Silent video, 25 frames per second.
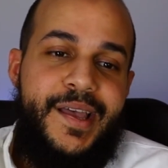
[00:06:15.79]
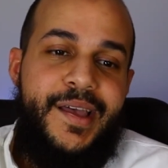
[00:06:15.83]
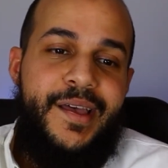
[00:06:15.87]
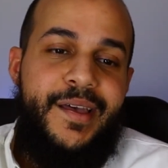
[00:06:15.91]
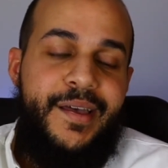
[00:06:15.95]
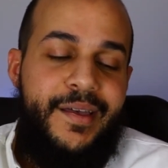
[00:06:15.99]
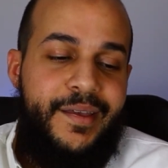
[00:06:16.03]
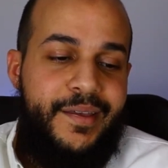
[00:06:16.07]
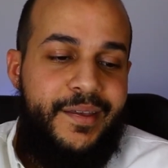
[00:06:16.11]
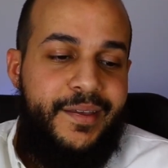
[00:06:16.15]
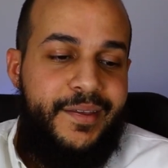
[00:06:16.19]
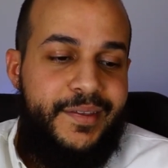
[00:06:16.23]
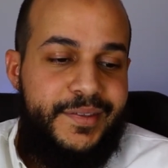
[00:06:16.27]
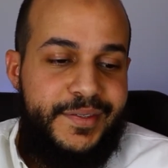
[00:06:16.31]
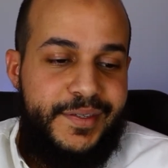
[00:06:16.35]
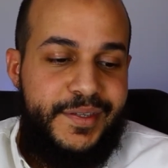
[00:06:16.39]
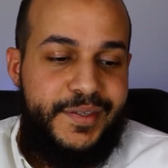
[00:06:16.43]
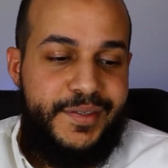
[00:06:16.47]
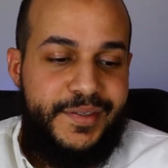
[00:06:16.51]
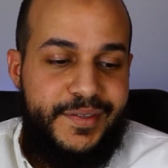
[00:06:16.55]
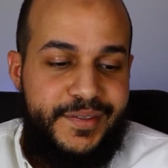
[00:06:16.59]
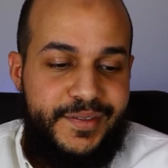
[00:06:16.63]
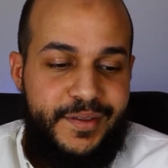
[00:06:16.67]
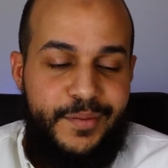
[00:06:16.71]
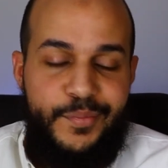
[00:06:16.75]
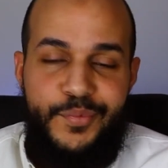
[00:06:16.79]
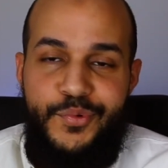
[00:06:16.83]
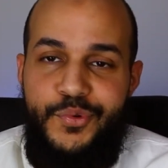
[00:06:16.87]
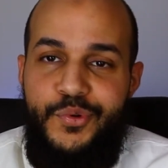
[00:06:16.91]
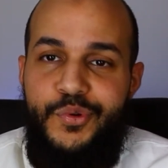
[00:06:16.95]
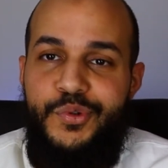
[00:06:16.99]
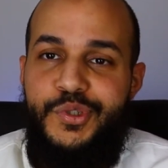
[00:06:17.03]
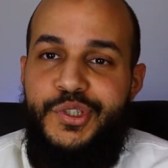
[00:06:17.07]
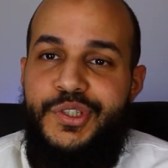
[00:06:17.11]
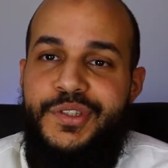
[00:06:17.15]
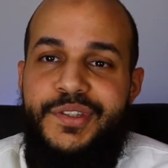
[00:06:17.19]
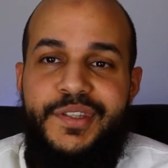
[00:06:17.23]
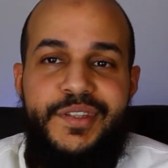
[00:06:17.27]
this
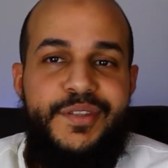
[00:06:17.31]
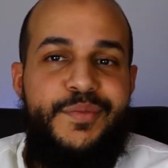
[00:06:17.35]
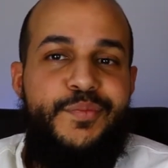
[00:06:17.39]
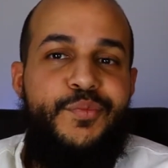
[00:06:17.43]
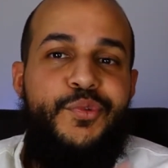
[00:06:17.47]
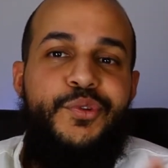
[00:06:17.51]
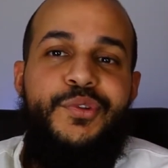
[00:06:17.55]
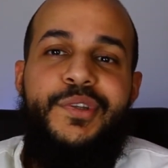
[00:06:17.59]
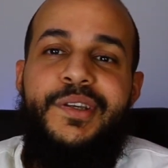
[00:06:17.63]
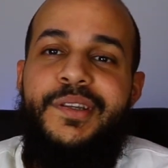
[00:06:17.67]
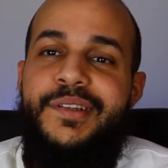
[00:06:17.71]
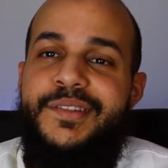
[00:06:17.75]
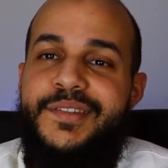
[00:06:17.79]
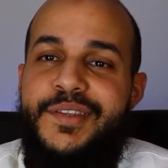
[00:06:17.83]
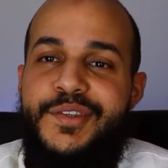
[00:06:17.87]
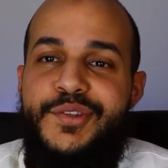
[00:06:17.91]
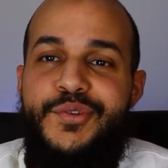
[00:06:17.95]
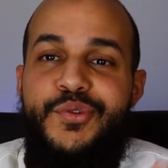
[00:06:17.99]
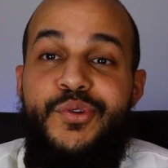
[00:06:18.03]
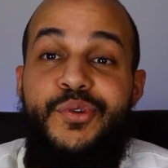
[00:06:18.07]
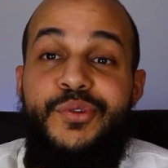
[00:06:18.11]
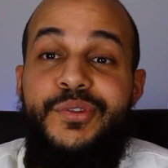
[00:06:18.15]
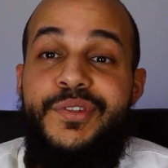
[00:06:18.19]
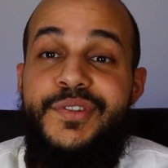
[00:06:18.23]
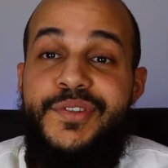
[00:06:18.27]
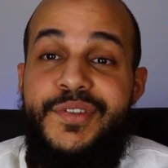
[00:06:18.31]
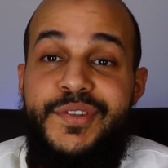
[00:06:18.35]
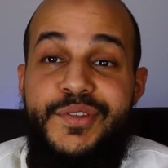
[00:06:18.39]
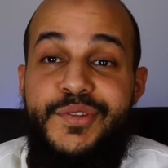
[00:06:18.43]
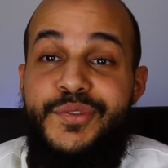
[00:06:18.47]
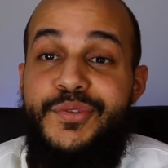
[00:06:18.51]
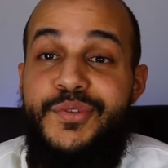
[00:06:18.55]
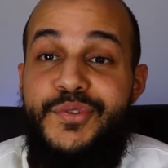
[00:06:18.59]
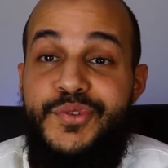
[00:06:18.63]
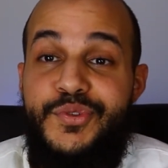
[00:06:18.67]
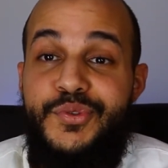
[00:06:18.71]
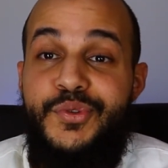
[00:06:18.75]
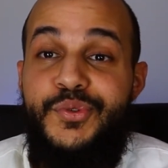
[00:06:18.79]
approach, this model, this code
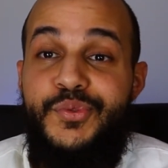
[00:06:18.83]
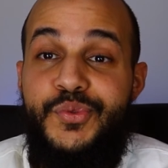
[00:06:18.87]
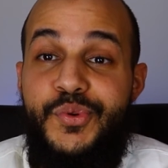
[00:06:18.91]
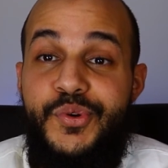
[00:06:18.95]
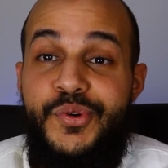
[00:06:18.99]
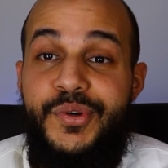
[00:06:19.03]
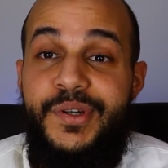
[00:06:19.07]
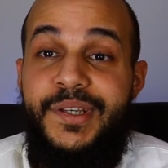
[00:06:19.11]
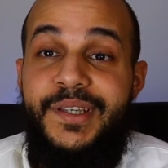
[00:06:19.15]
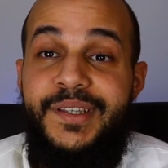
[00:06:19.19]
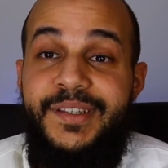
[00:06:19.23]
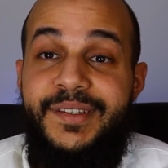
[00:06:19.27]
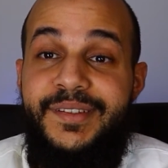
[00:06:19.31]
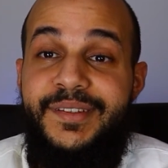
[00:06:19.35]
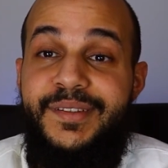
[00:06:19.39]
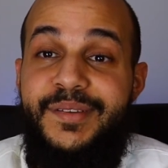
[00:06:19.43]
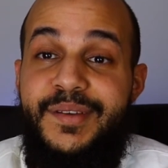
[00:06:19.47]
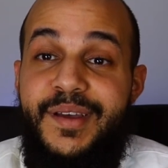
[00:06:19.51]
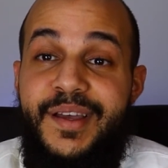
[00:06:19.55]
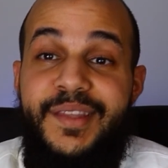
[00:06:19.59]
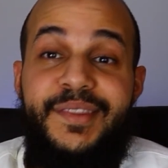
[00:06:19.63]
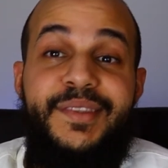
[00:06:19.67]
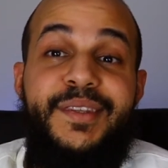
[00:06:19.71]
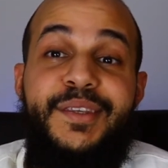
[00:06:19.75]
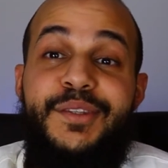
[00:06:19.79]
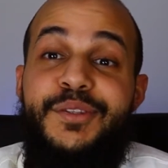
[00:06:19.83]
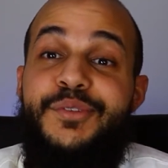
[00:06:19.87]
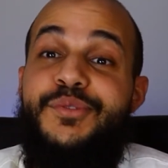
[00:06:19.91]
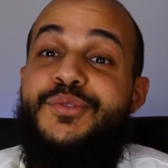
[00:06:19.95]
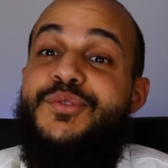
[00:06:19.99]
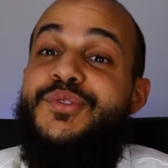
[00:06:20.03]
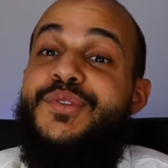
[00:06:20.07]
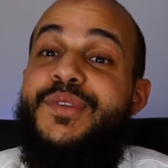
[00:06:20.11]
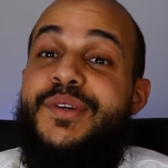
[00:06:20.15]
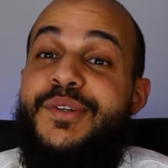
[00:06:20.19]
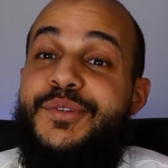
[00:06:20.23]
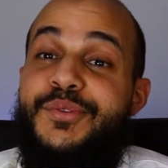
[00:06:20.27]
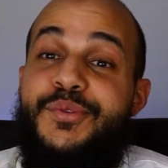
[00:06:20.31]
is not working, and then you
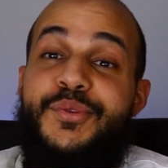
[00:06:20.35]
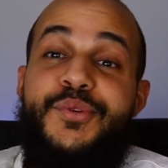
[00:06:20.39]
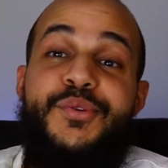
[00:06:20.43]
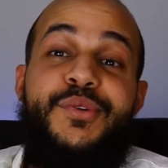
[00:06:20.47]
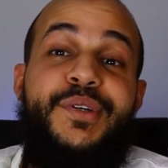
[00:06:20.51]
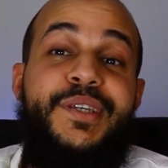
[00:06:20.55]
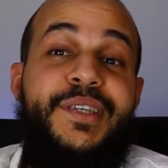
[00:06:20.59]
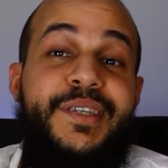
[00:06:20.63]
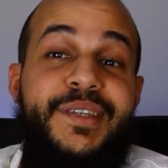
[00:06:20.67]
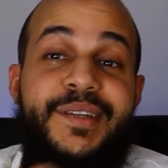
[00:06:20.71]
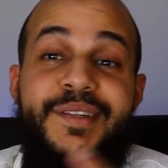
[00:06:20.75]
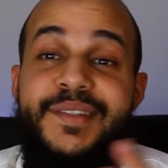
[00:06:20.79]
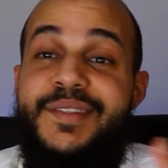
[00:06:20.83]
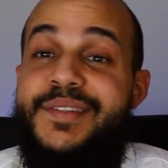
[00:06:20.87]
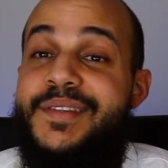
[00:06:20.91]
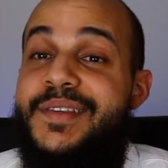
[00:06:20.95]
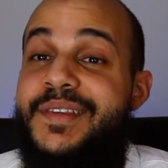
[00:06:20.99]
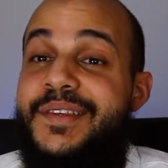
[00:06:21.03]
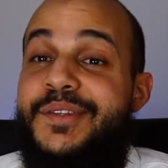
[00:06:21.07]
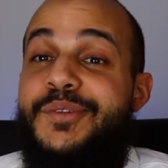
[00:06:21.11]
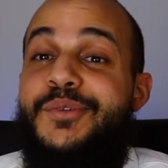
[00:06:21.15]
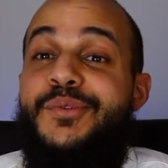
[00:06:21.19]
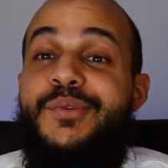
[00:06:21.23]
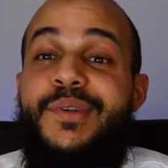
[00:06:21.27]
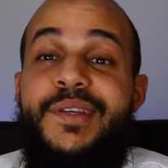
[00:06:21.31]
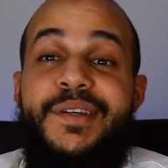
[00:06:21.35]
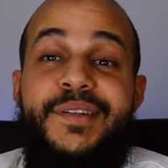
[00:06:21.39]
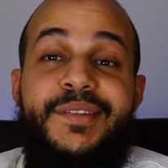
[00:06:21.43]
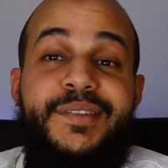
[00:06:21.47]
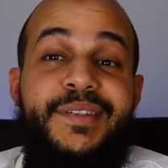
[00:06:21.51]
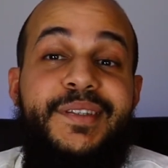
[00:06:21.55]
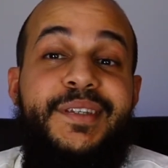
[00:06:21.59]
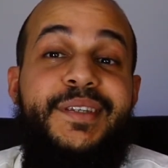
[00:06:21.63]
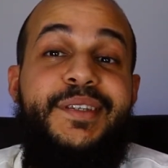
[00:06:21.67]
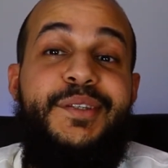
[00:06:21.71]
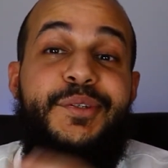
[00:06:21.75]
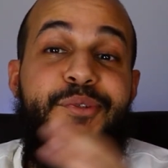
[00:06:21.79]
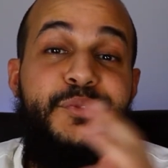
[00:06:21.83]
start to look here and there, you learn
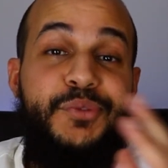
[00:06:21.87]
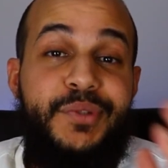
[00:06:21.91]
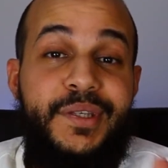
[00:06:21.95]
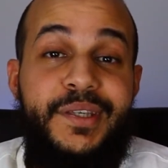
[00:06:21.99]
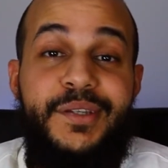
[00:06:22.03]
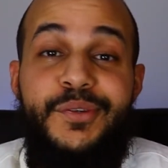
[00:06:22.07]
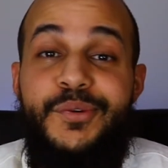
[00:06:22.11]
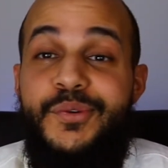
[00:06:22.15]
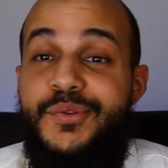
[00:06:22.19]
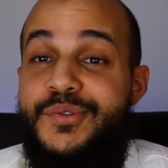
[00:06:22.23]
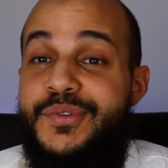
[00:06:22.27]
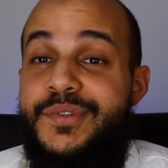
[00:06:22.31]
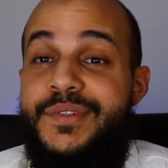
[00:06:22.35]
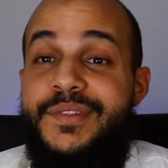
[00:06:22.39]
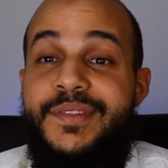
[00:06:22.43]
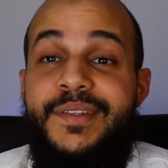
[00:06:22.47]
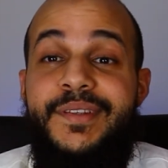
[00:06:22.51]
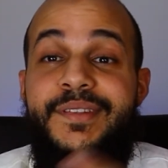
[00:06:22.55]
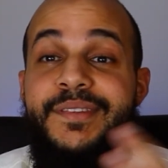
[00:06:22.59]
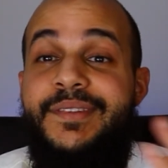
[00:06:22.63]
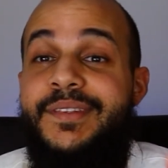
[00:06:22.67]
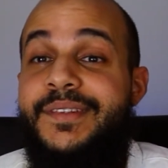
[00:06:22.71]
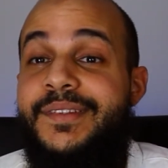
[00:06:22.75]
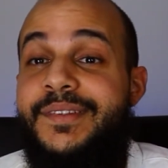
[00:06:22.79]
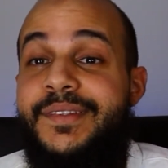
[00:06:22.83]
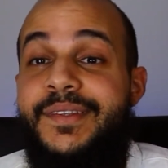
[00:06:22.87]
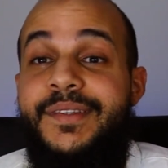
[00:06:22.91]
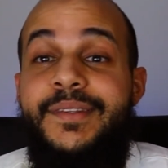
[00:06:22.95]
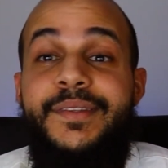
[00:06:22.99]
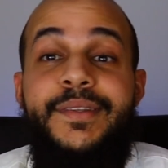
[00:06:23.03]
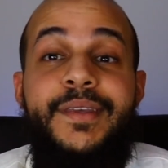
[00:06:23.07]
here, you take courses, then, and